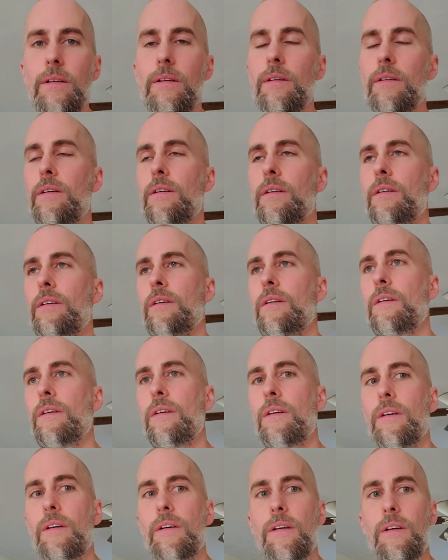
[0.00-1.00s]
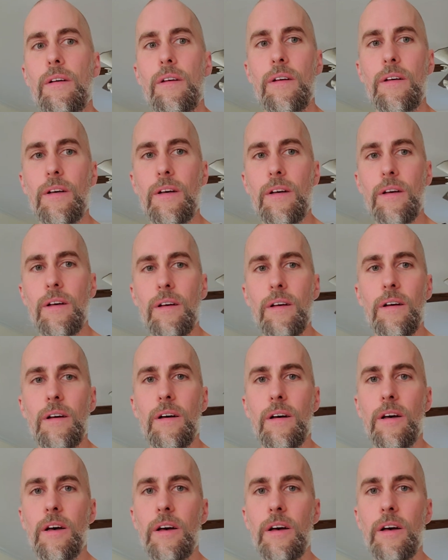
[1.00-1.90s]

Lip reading: (silence)